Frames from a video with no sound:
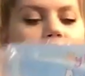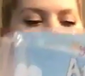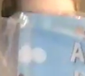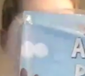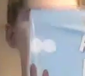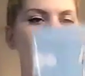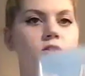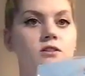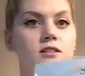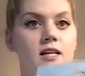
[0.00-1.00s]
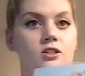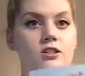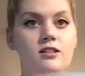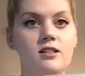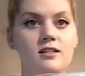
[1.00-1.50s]
And I have little
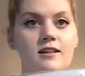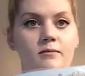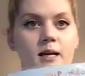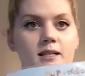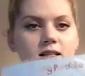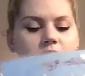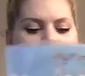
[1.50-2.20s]
sections. They just have plastic